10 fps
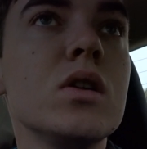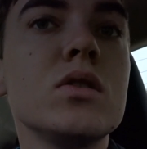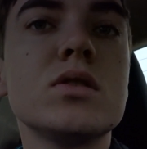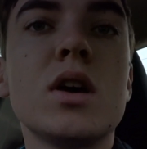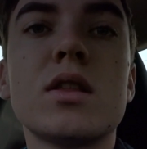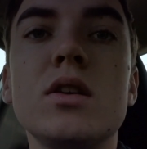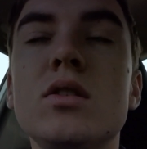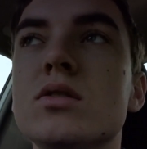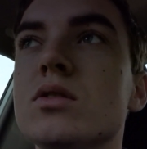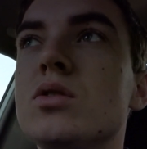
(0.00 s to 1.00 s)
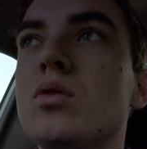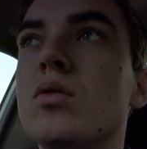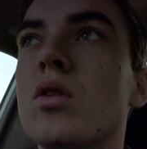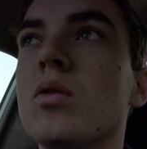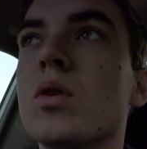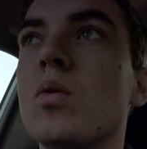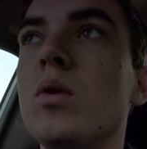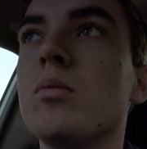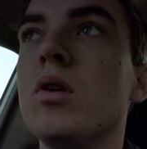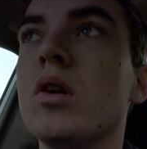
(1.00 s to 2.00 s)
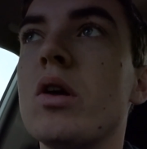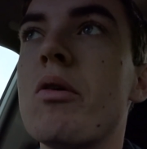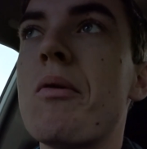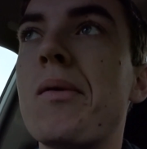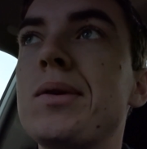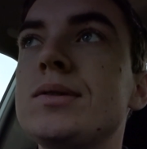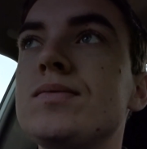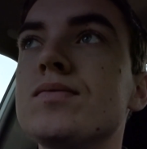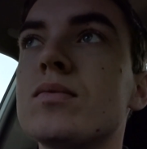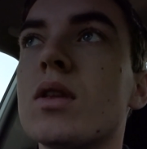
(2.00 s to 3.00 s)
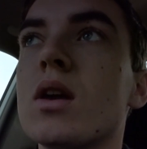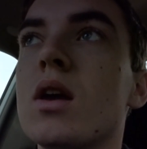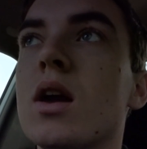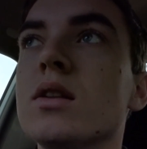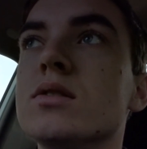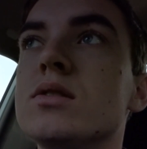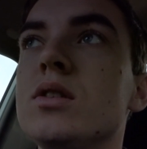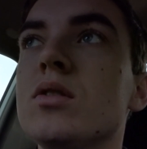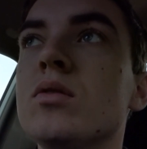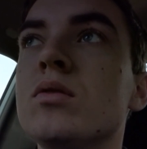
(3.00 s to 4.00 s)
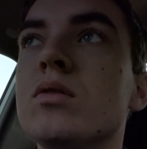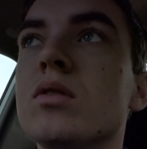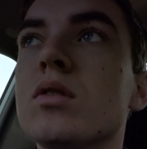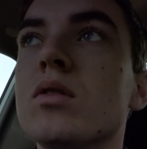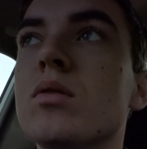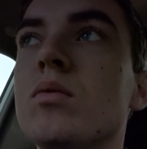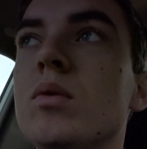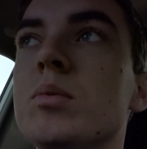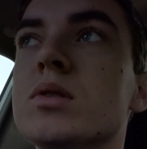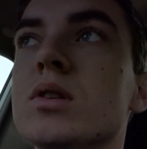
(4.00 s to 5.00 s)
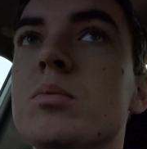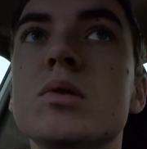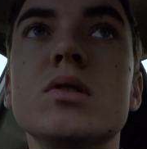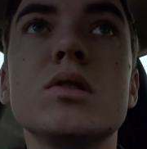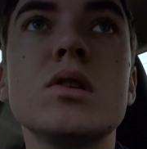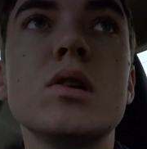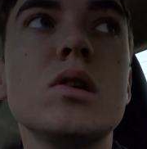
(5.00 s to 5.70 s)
Looks like they're using Toro equipment and Stihl whippersnippers.